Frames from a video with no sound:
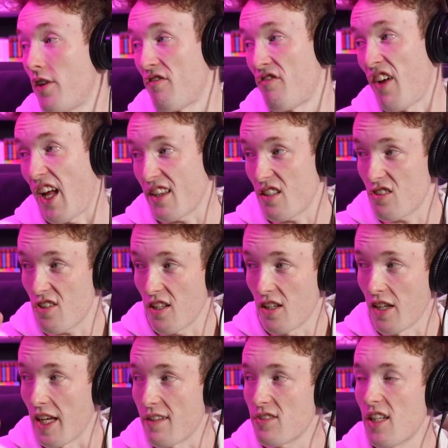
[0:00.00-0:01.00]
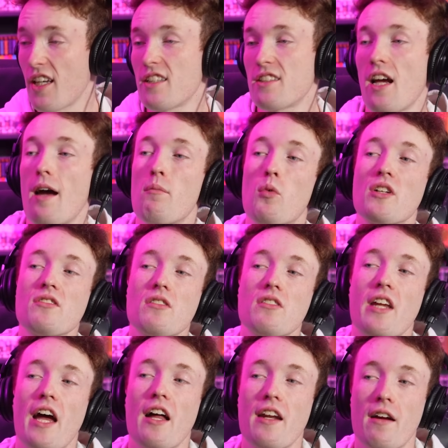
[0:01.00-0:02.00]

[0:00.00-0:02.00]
The fact that she leaves anytime Whistledown